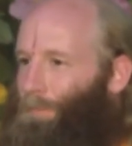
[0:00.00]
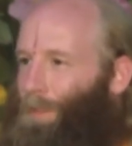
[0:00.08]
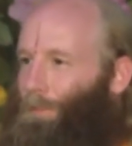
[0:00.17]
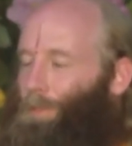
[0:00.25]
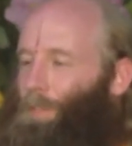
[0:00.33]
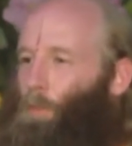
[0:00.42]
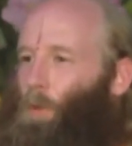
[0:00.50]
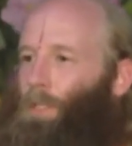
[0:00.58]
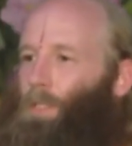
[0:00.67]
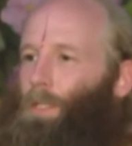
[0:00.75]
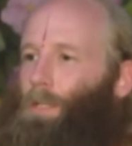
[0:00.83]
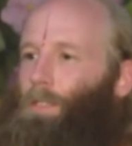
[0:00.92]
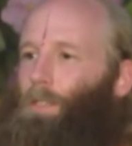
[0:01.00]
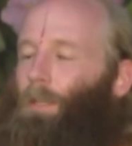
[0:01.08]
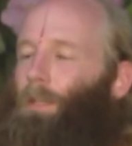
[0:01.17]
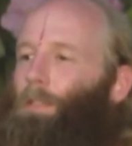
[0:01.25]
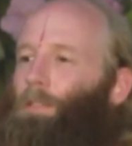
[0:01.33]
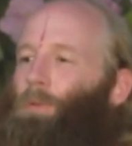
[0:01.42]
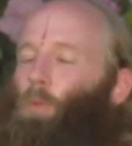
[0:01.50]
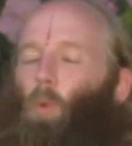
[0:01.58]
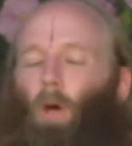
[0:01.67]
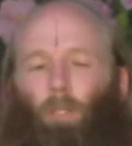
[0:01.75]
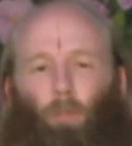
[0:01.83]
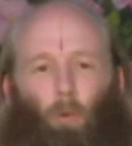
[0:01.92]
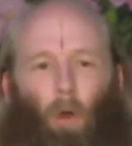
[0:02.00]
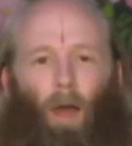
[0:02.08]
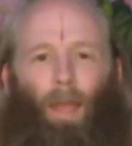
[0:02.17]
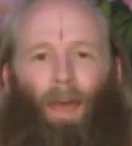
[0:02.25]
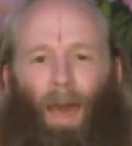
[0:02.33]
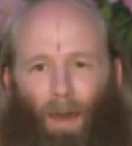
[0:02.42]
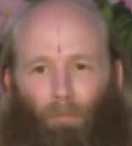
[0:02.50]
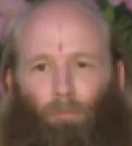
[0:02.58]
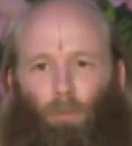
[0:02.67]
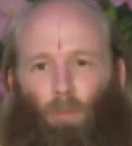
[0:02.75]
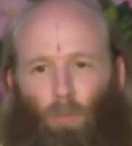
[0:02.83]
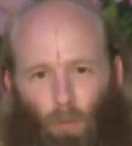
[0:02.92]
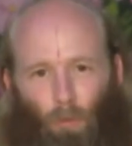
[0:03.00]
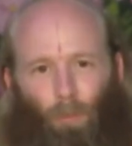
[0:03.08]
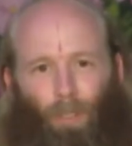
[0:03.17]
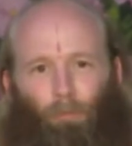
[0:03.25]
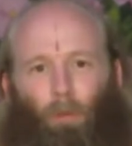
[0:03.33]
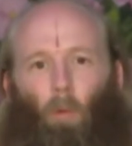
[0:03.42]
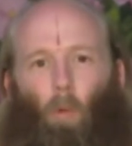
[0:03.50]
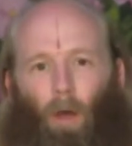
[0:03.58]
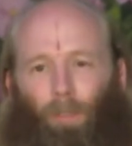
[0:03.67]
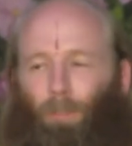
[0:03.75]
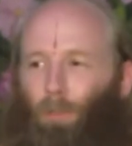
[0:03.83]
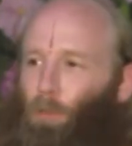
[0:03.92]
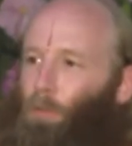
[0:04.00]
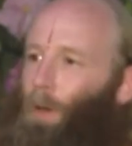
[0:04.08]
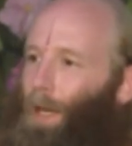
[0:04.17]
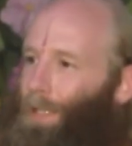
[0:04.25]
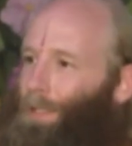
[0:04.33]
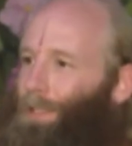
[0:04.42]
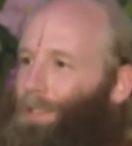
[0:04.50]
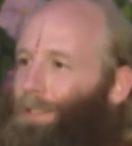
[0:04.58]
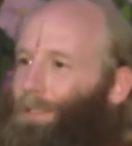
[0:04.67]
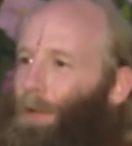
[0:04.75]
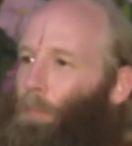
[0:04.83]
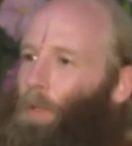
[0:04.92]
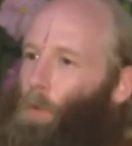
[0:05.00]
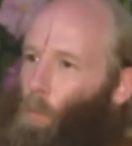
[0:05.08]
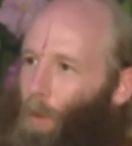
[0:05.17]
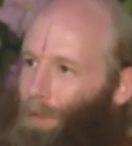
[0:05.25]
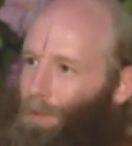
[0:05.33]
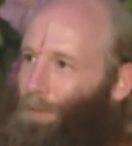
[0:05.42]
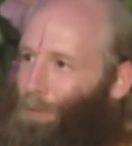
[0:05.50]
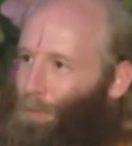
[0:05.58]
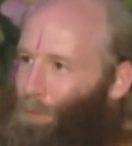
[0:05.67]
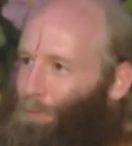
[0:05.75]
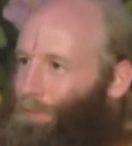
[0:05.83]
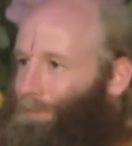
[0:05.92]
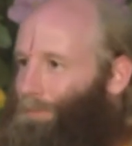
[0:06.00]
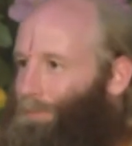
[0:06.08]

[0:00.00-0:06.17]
If someone says, what do I have to do? If I want to do bhakti, tell me what to do.